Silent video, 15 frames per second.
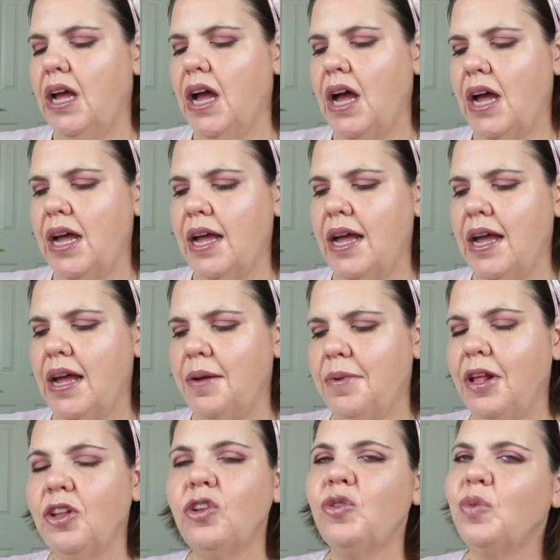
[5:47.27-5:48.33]
Um,
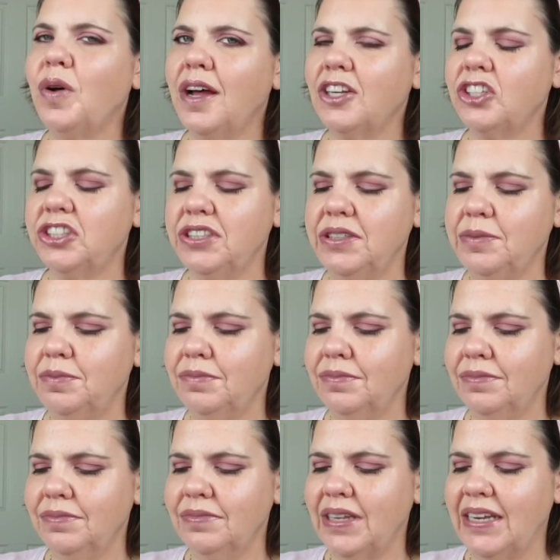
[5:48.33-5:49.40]
I'll swatch
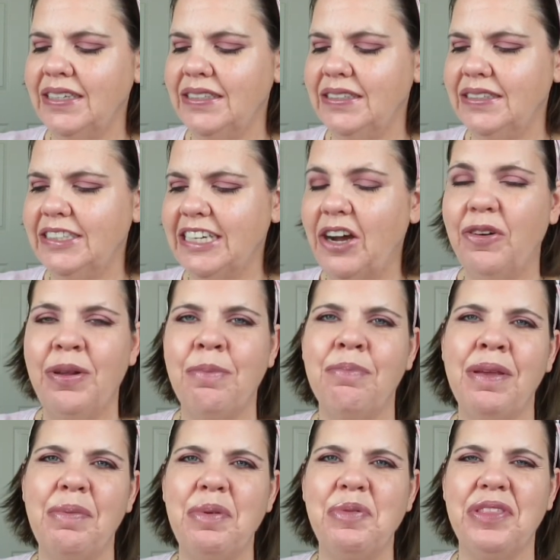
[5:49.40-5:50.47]
them. I doubt it.
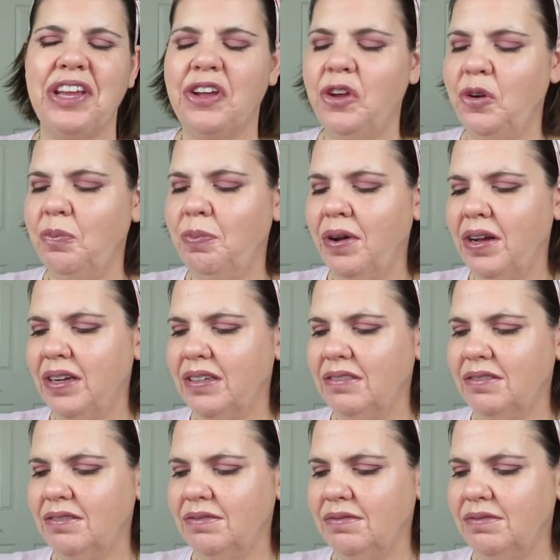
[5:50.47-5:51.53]
Maybe with a
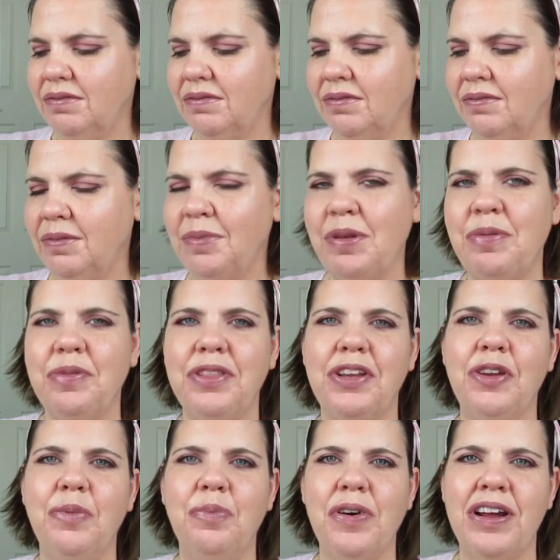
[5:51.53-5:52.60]
coupon maybe with a
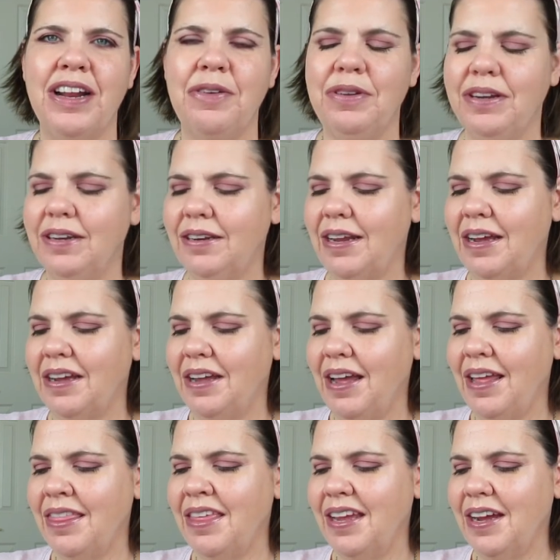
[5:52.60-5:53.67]
coupon I would I,
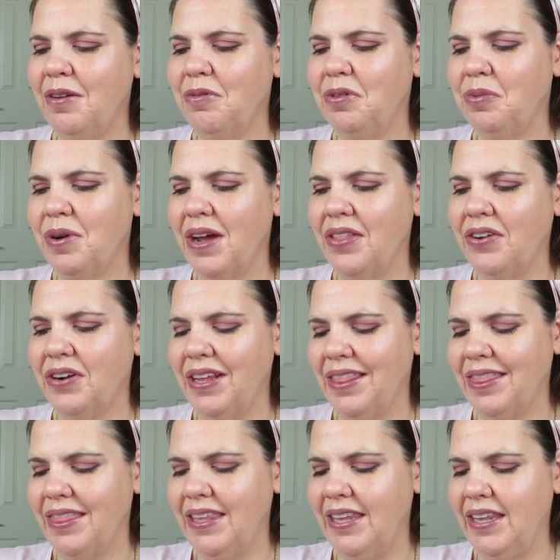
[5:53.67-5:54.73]
I, think I would rather
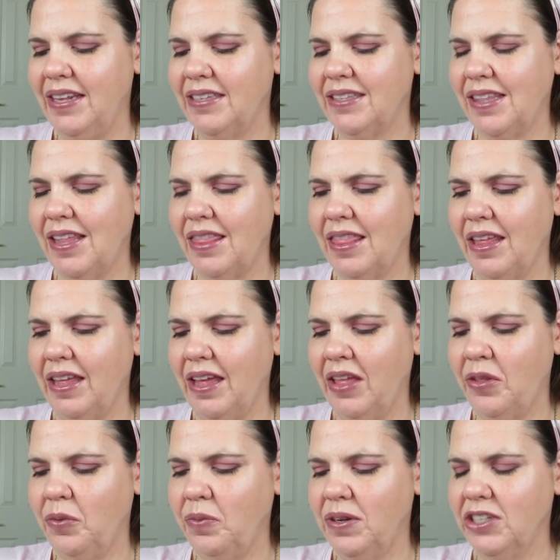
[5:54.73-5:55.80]
get these than the
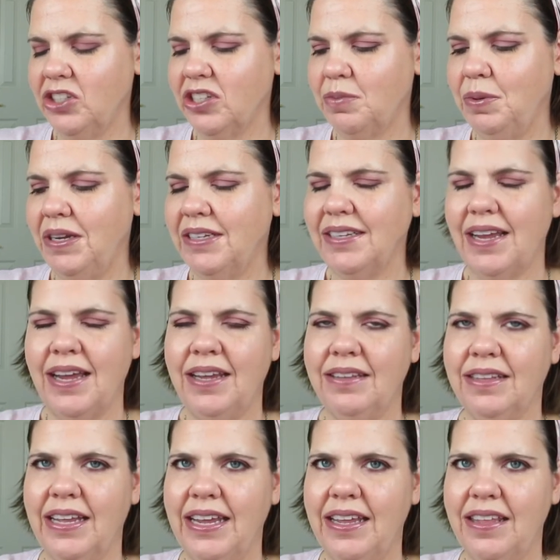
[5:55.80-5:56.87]
other ones just because I
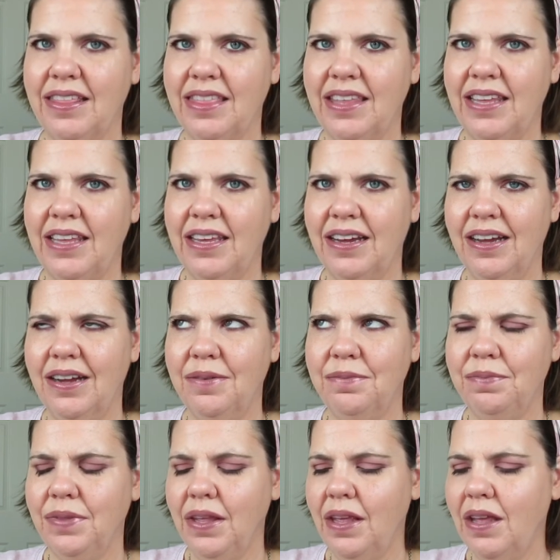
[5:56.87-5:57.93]
like the um,
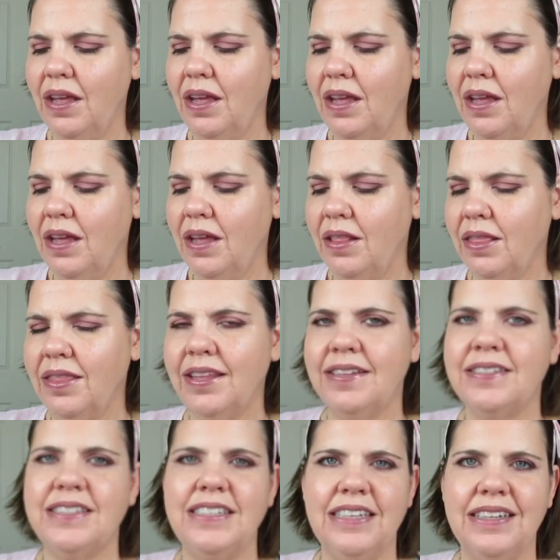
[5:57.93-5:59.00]
the
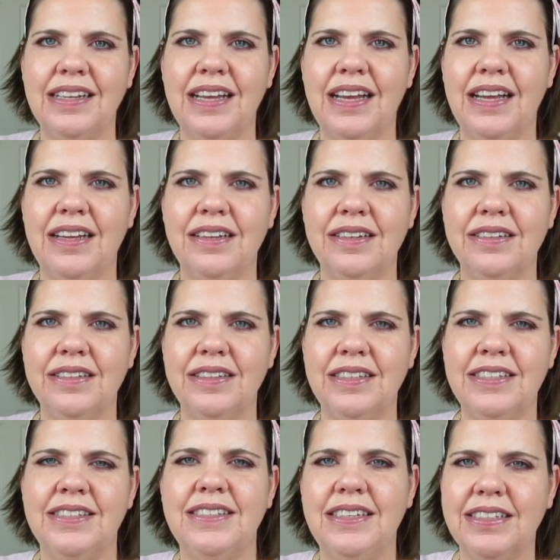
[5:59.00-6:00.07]
Stila the
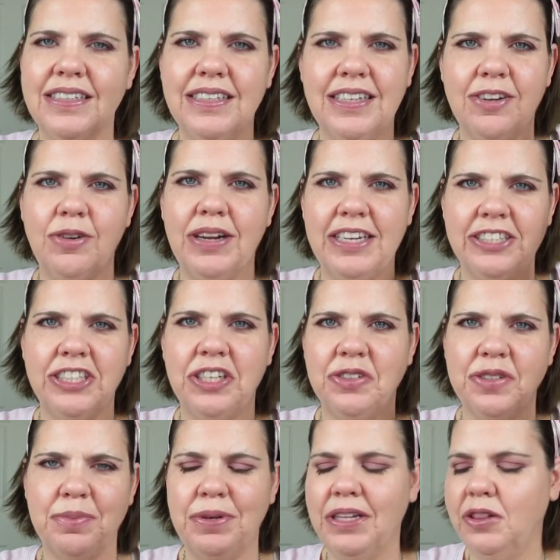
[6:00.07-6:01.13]
Stila liquid
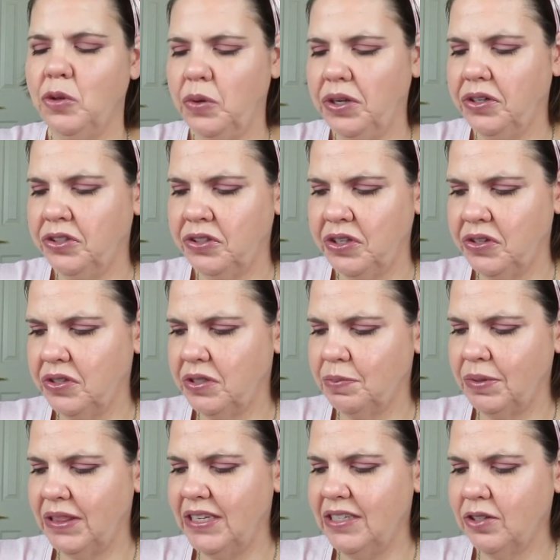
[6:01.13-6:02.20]
eyeshadows I'm pretty loyal to those
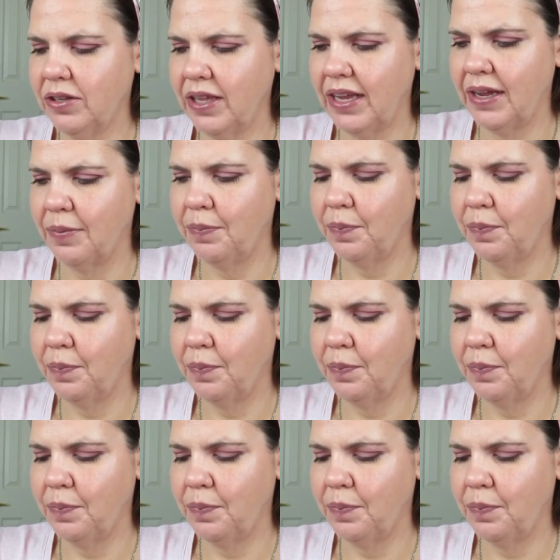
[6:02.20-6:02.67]
but these are like a